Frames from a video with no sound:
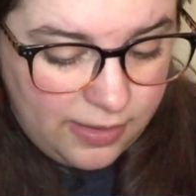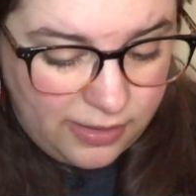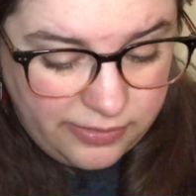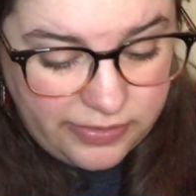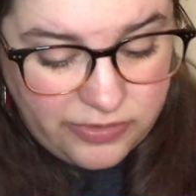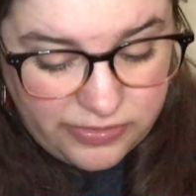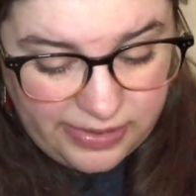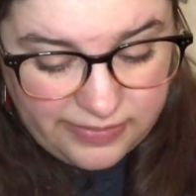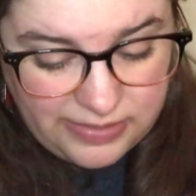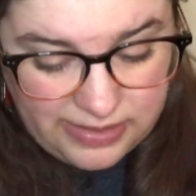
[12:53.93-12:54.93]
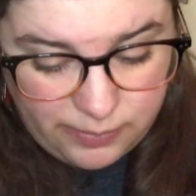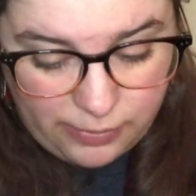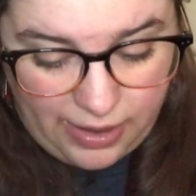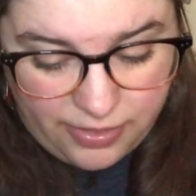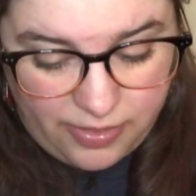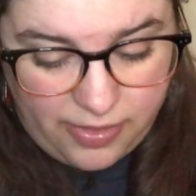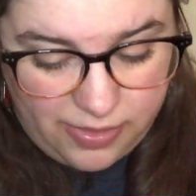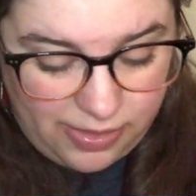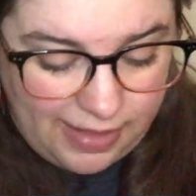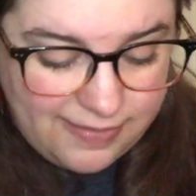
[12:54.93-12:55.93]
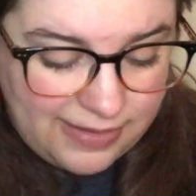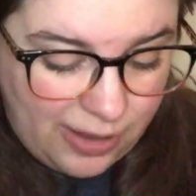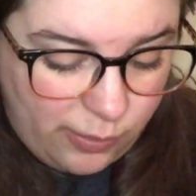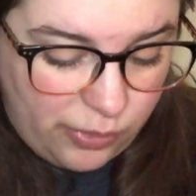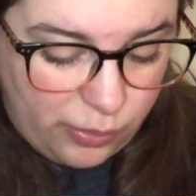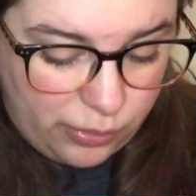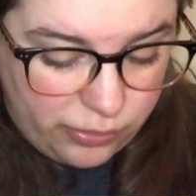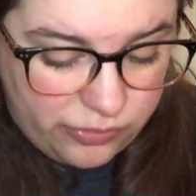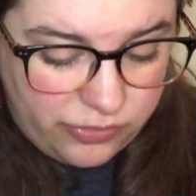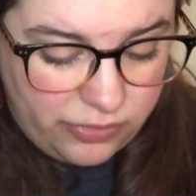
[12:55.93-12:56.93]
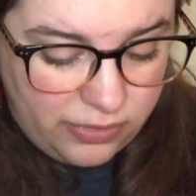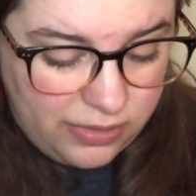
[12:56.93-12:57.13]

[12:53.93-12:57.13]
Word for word: Aunt Alicia takes a deep breath and then lets it out with a whoosh.